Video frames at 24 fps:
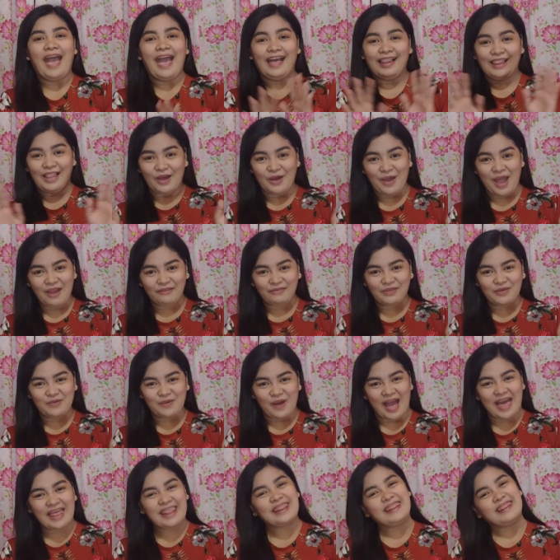Hello
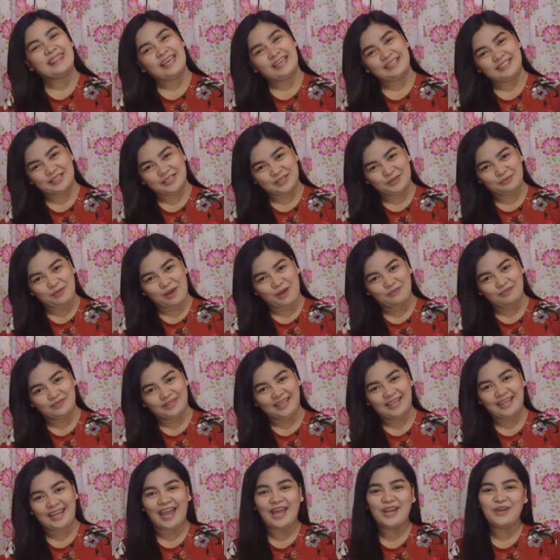everyone, this is Mom
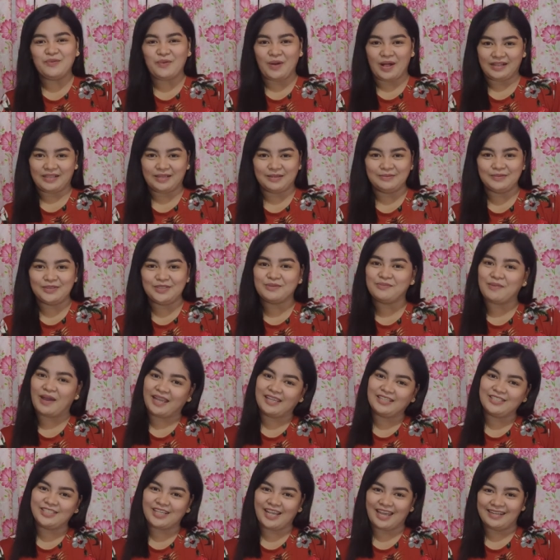D and welcome to
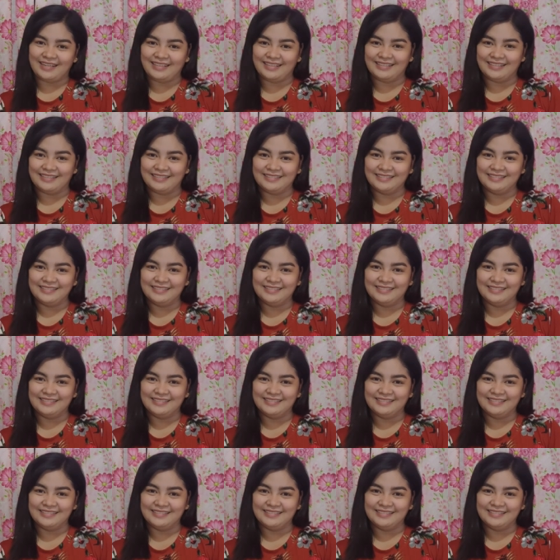my channel.